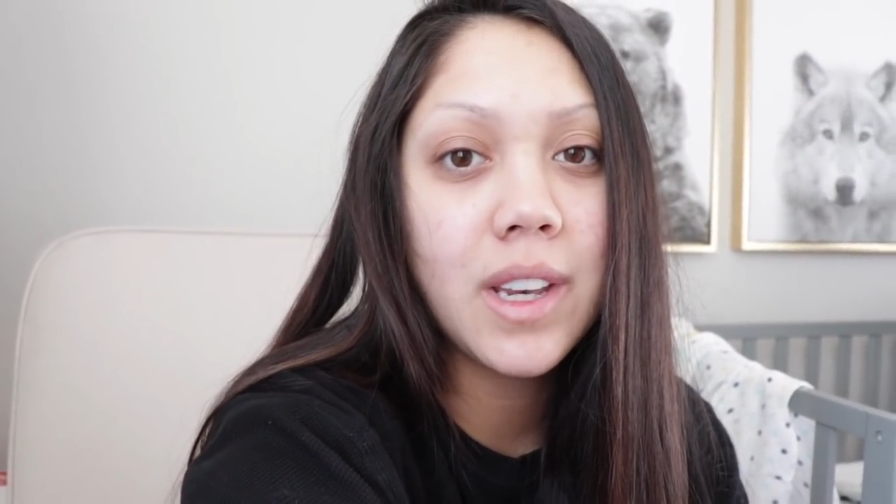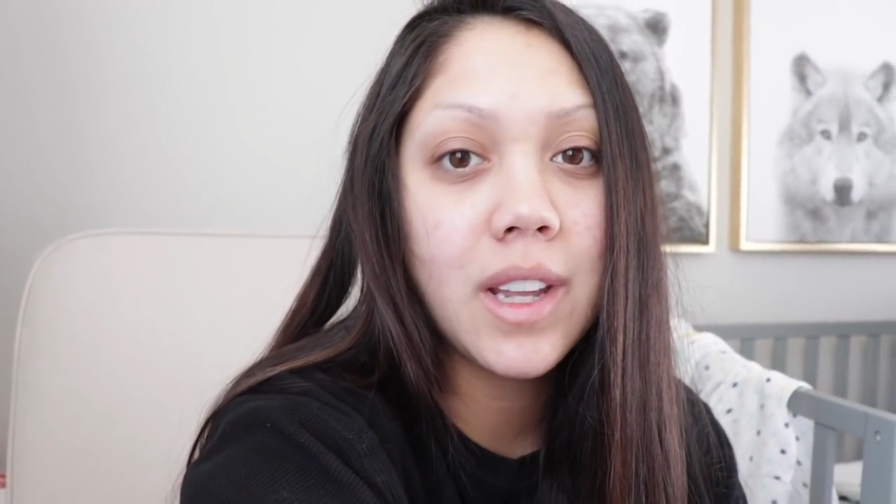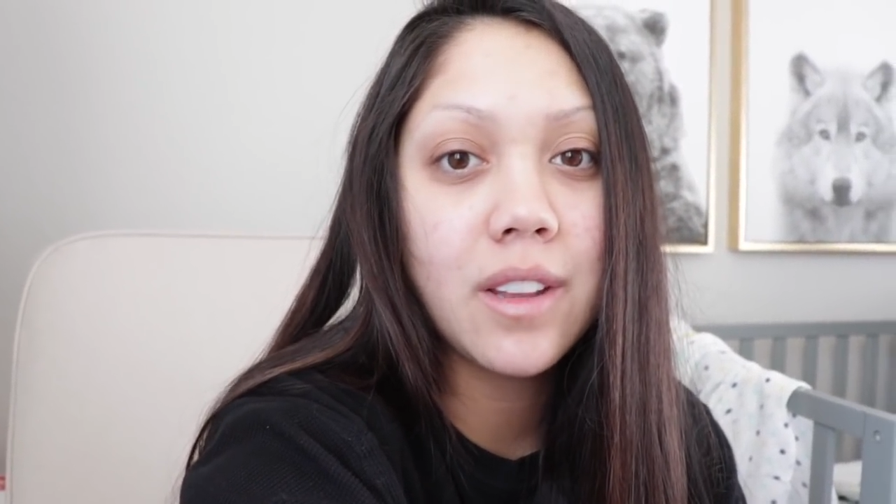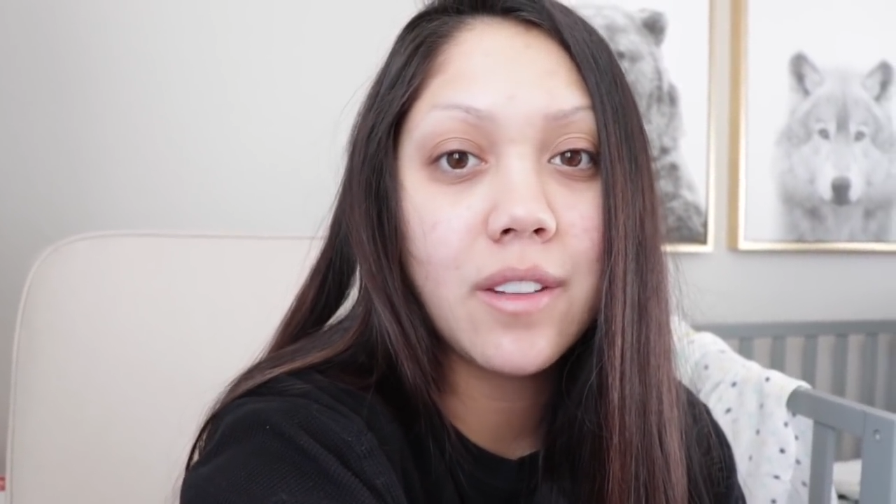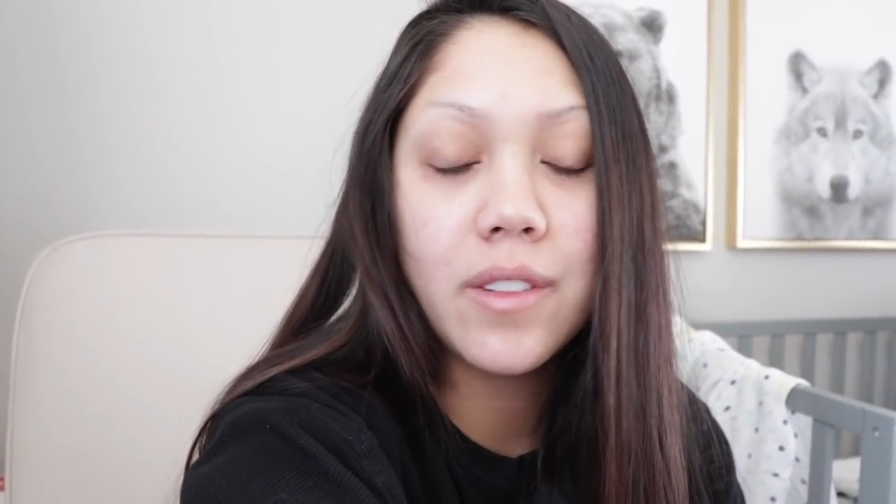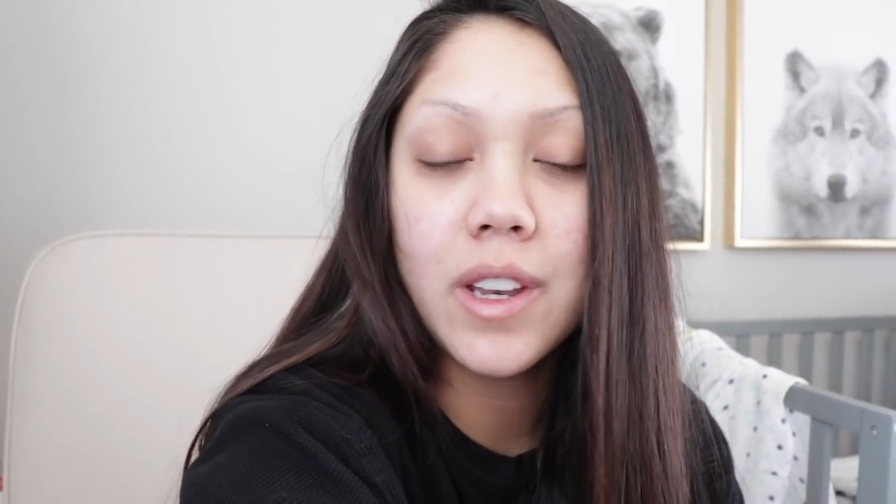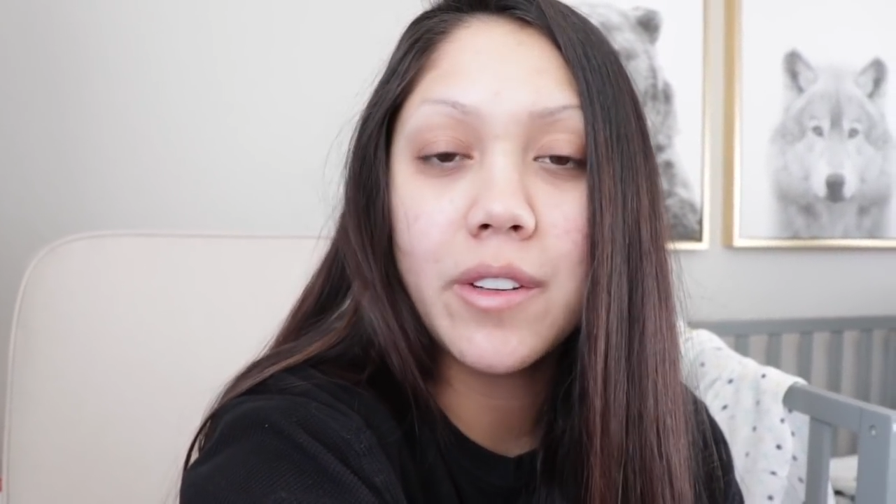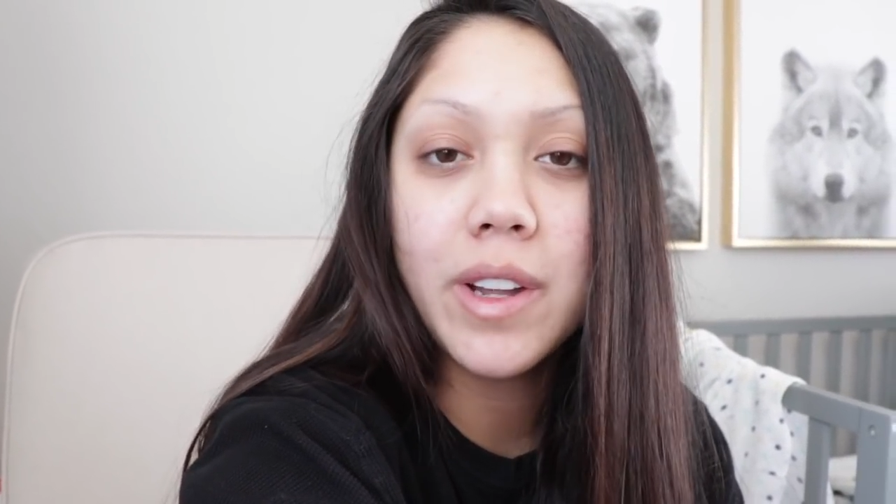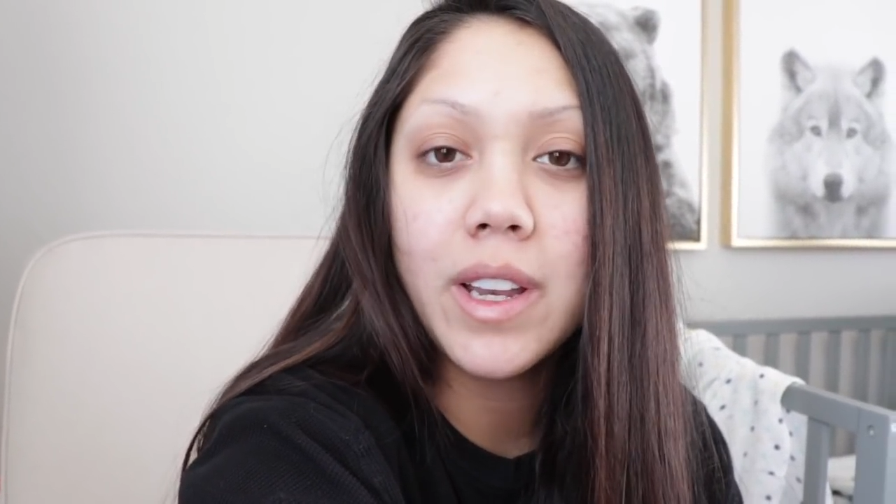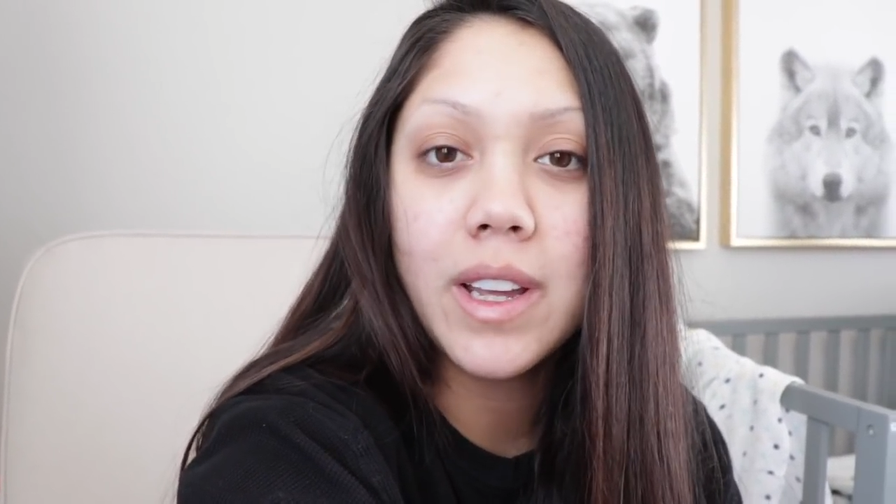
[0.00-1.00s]
any other
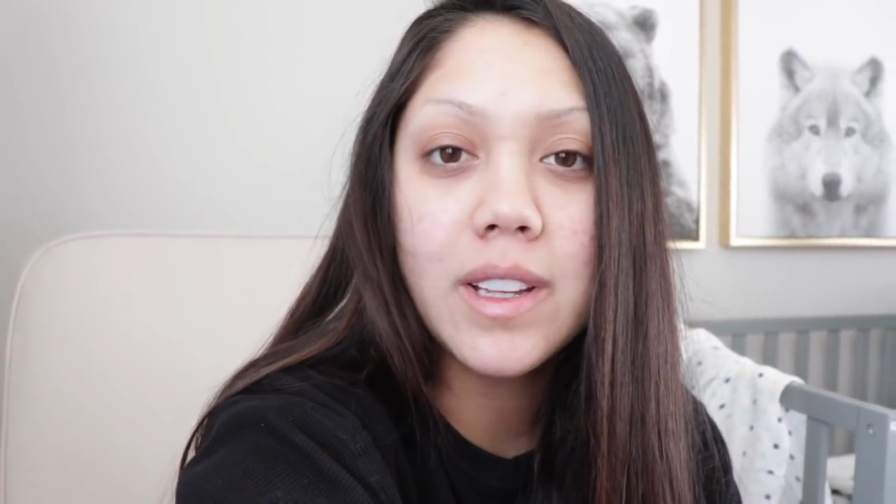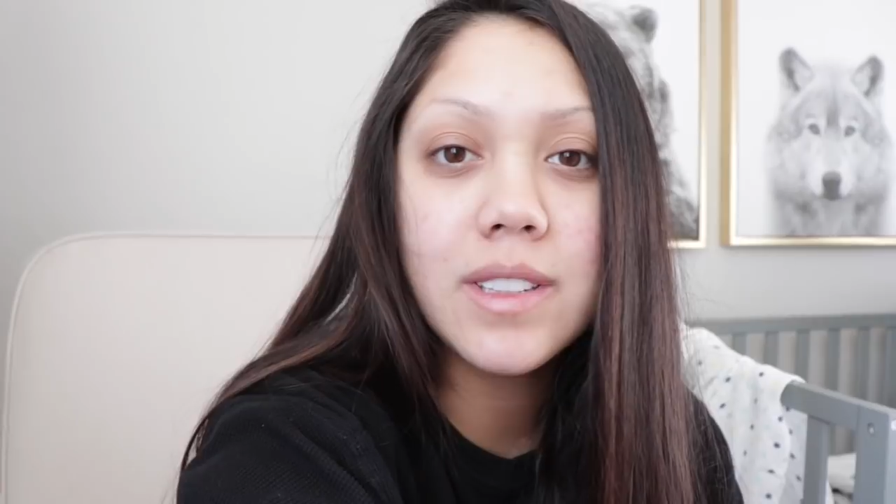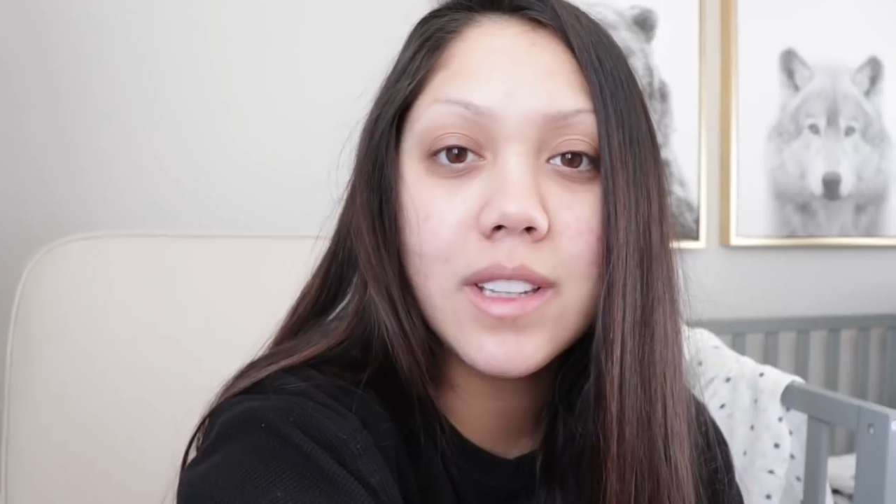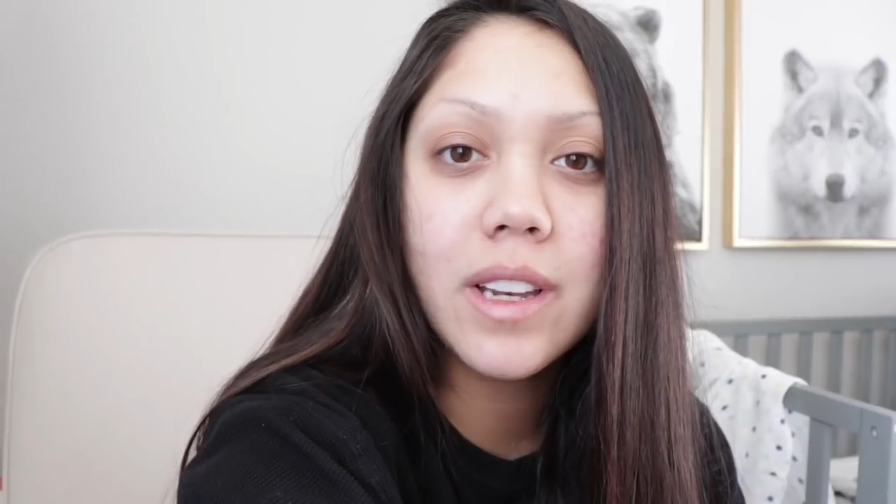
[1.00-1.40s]
video ideas.